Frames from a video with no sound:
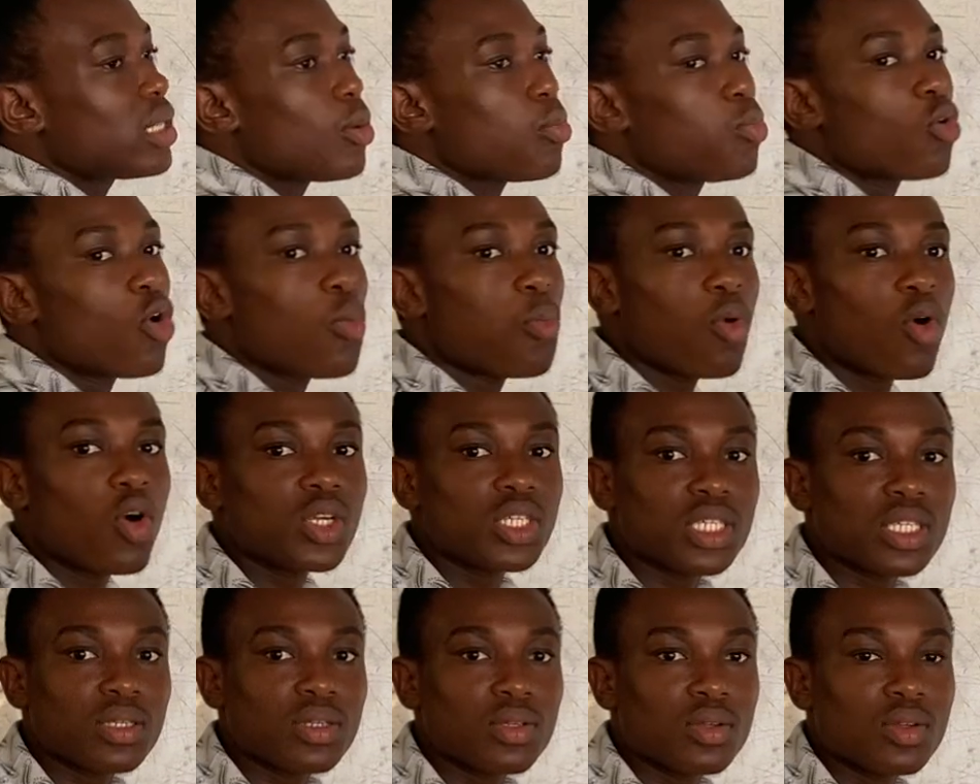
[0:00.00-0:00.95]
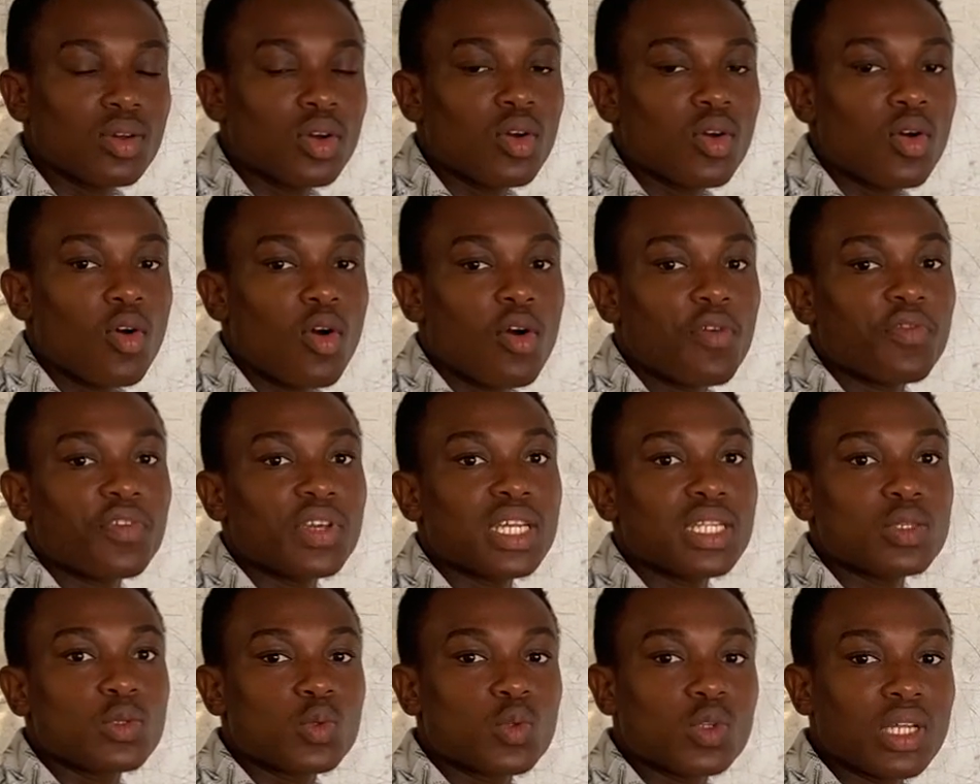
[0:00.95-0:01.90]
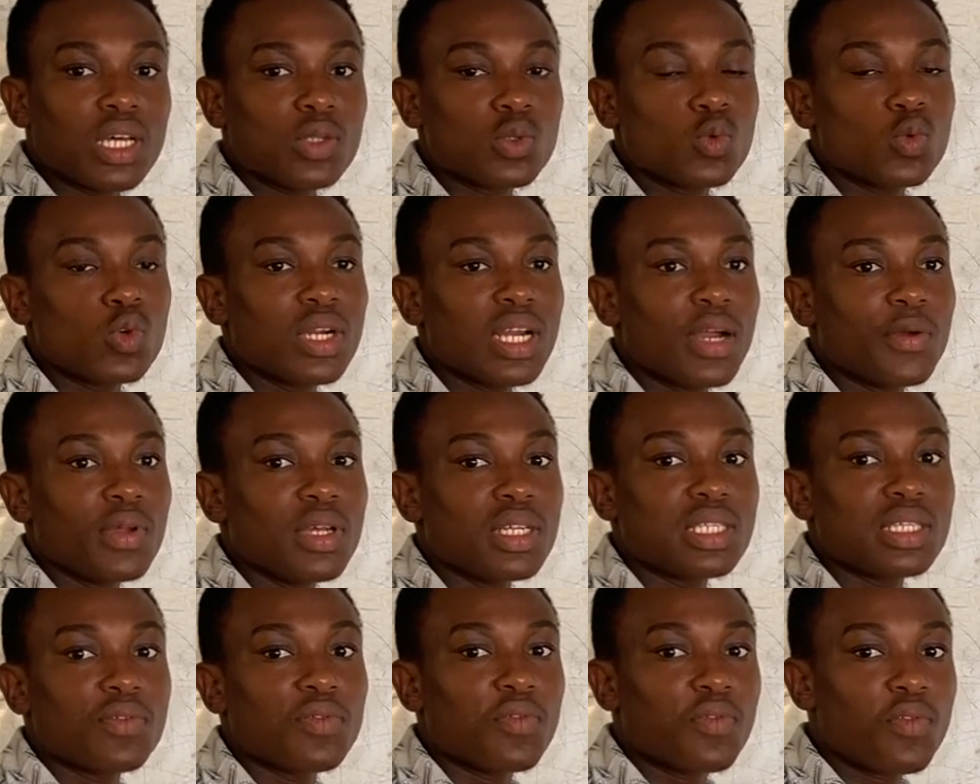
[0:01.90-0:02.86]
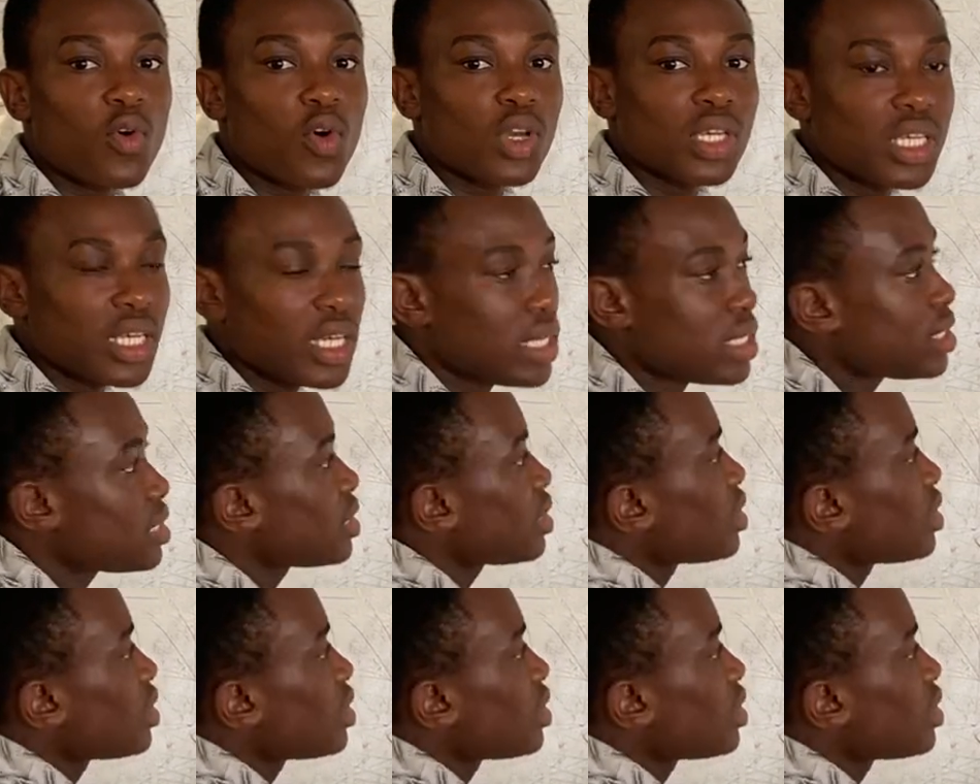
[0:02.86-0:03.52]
the proportion of its students who graduate in 4 years